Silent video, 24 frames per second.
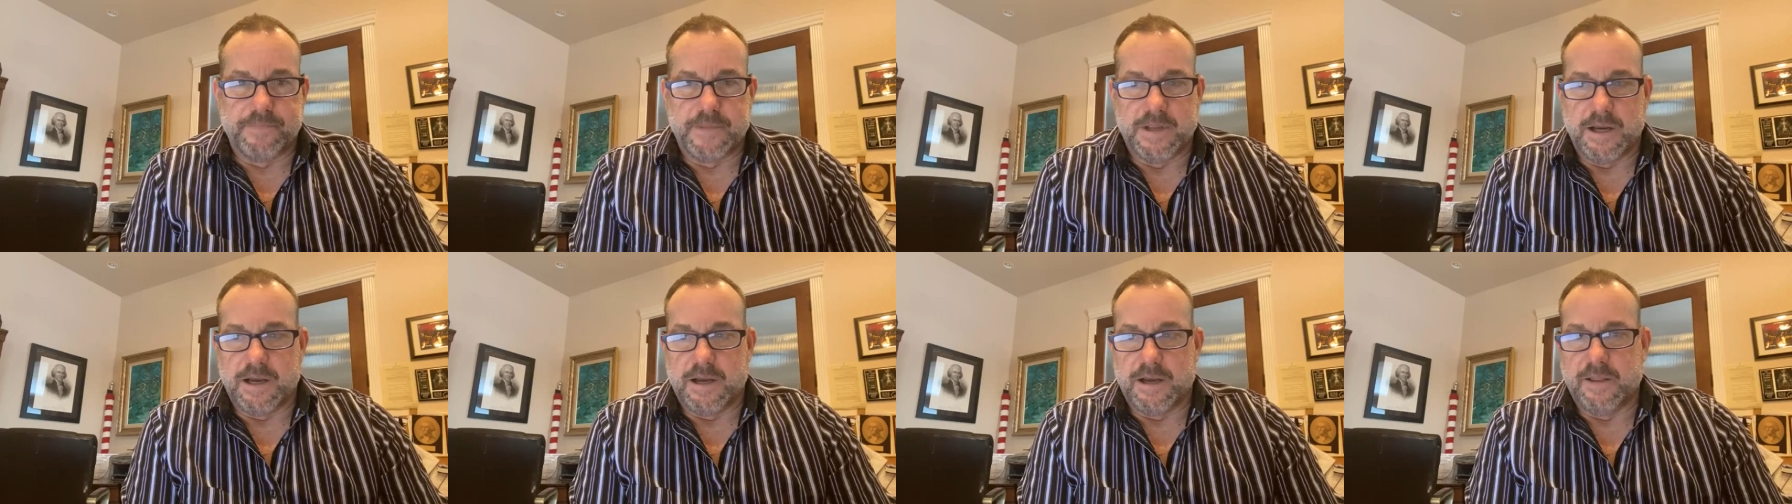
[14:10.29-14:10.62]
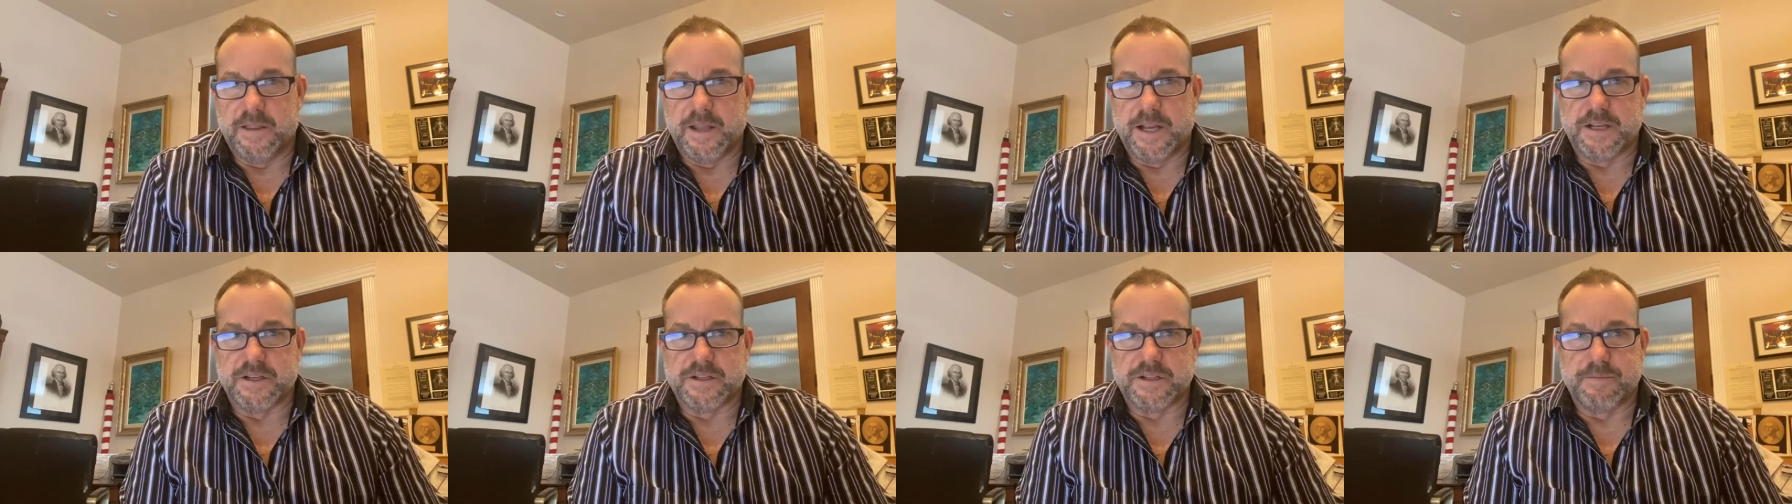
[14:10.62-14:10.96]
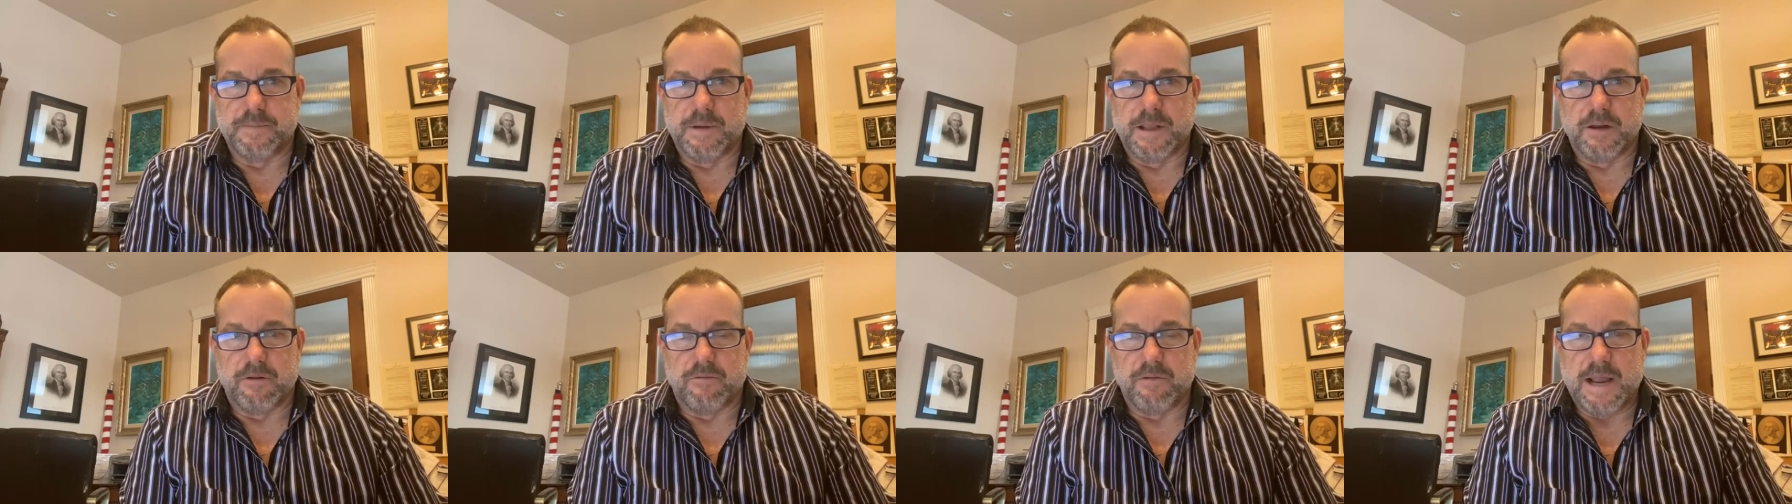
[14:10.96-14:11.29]
uh, they can
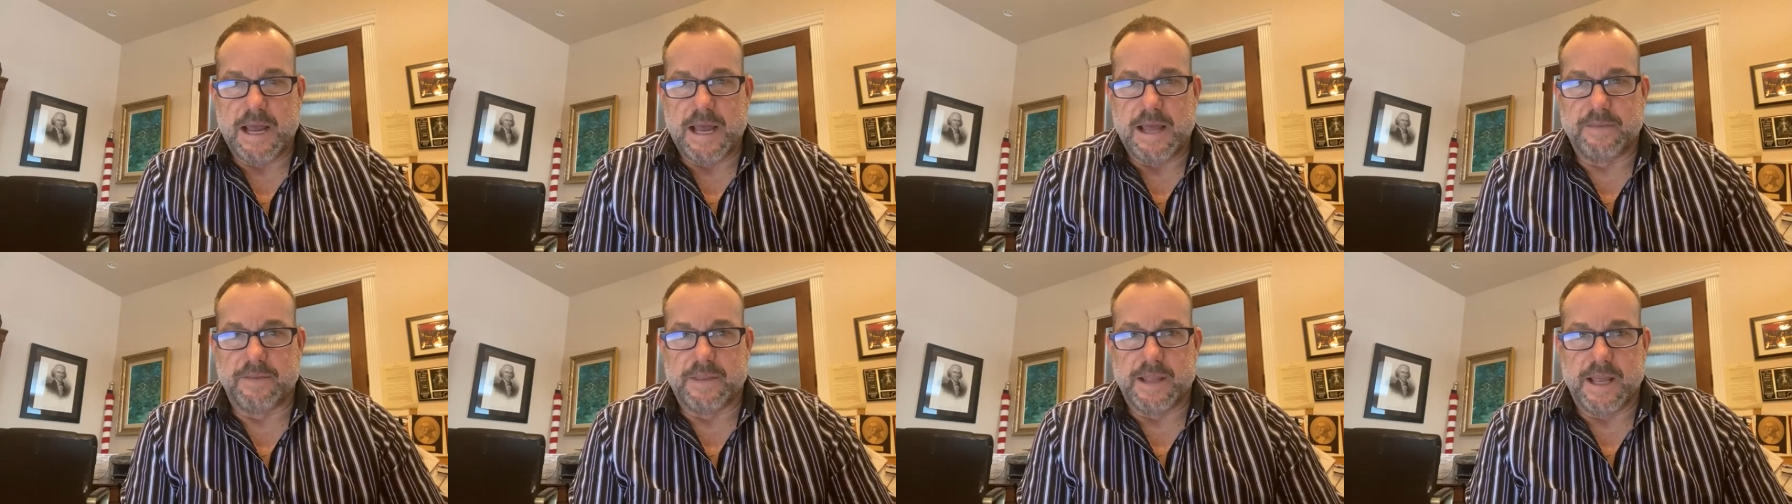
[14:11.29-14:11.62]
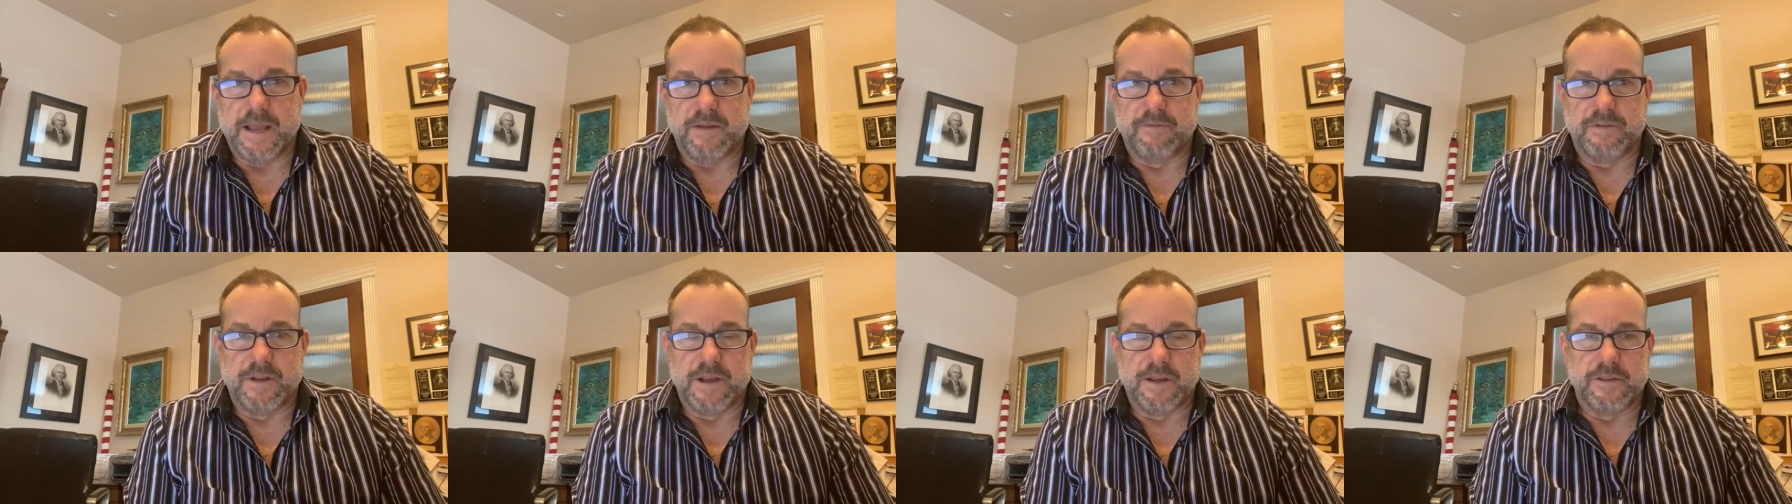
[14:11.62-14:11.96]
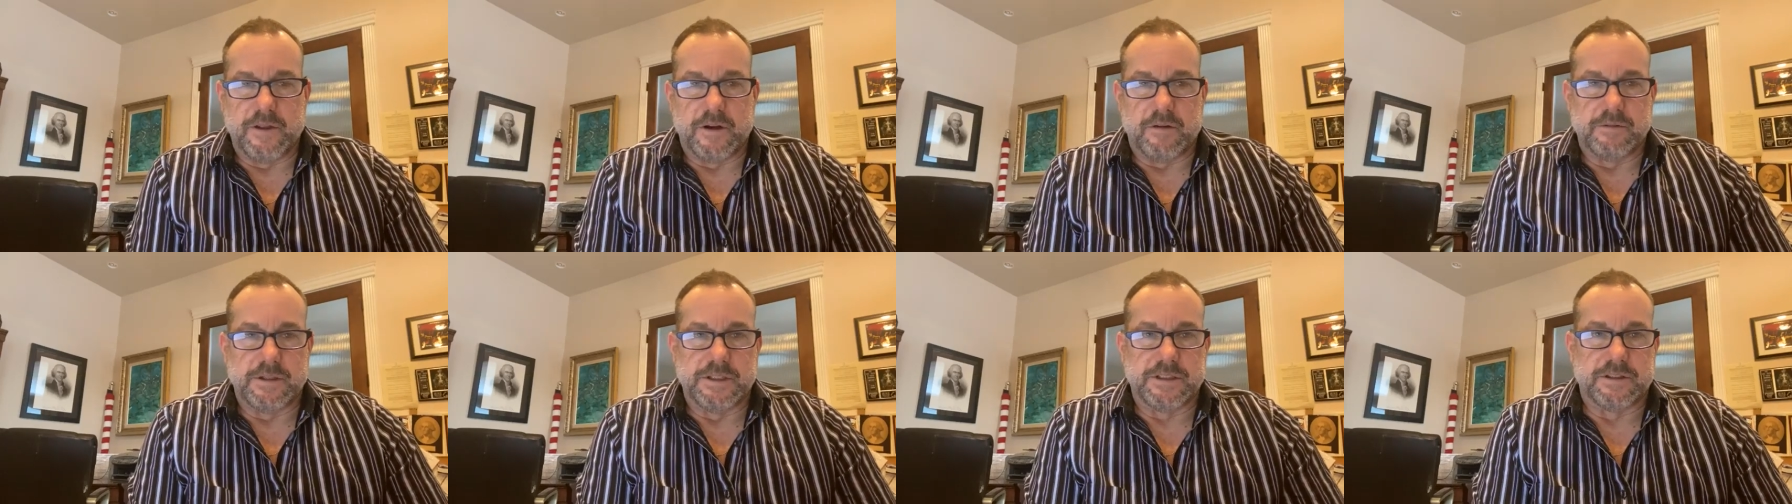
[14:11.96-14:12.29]
smell a rat they've done
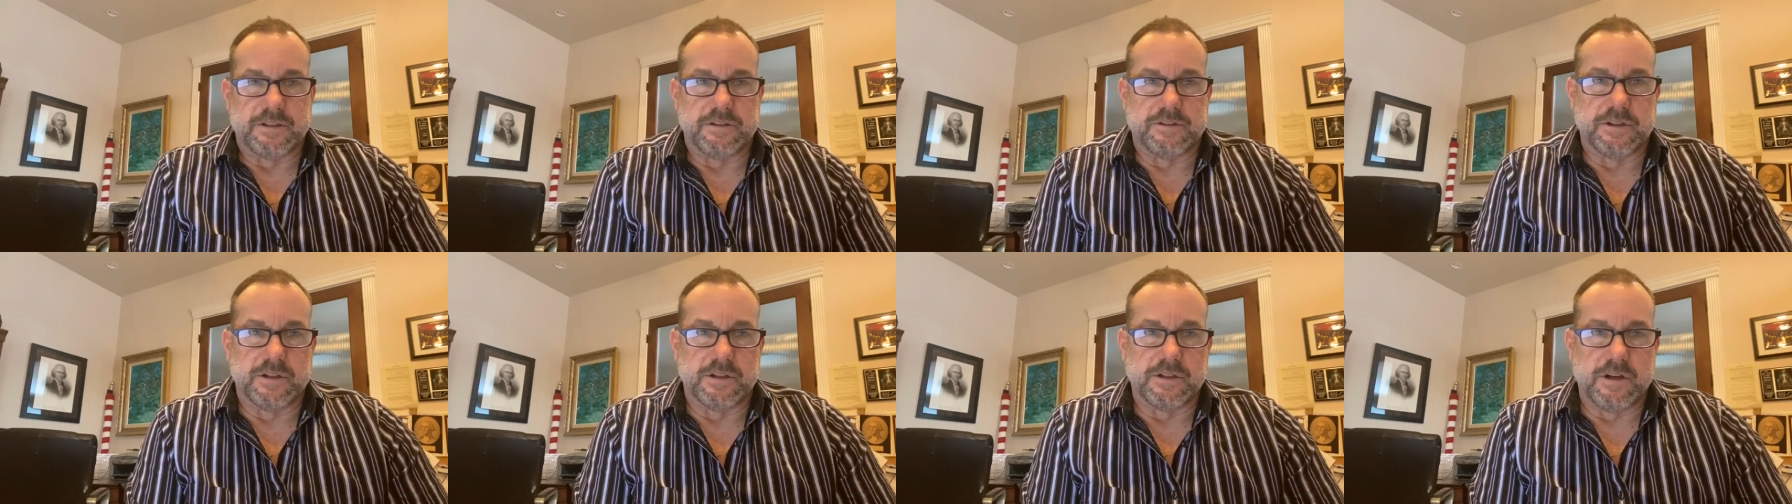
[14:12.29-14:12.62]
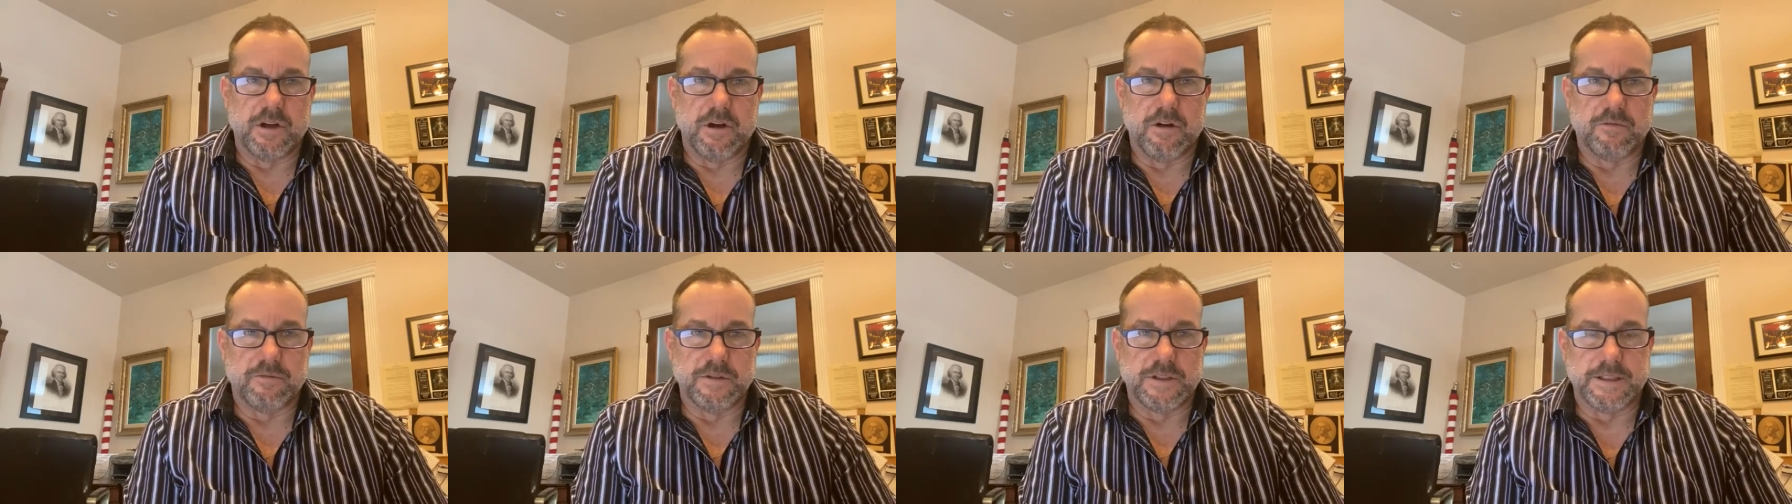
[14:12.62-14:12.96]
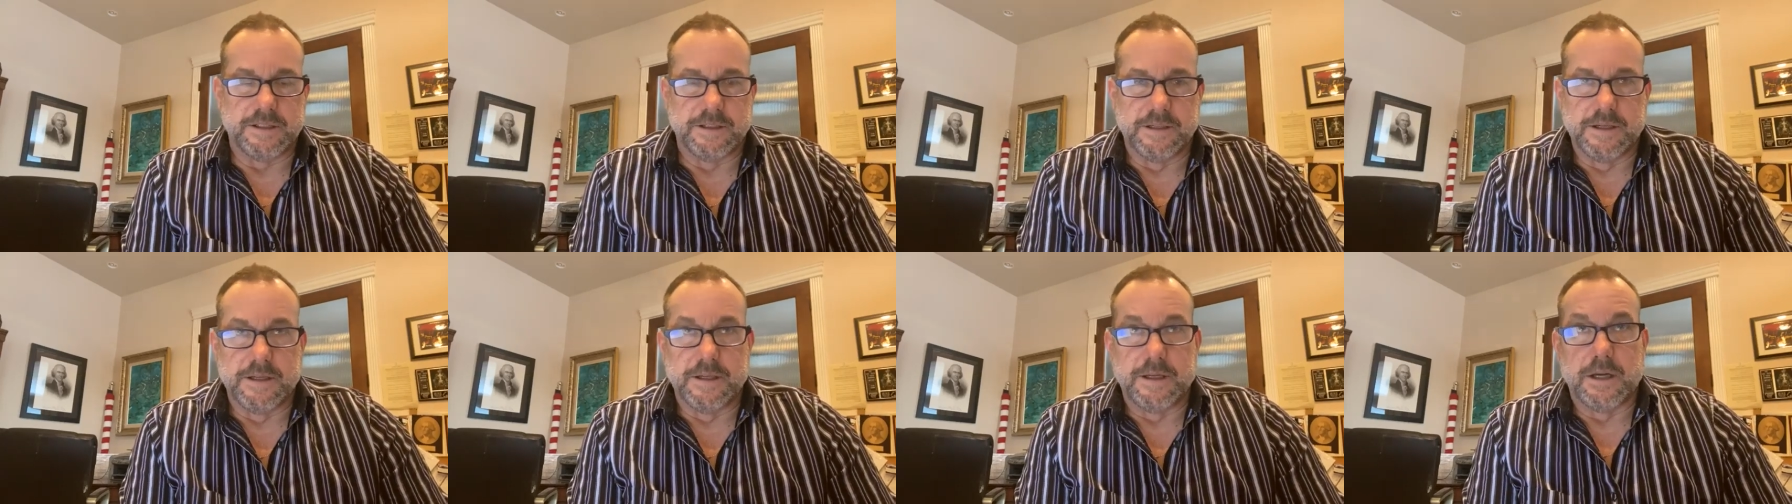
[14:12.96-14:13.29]
their research on covid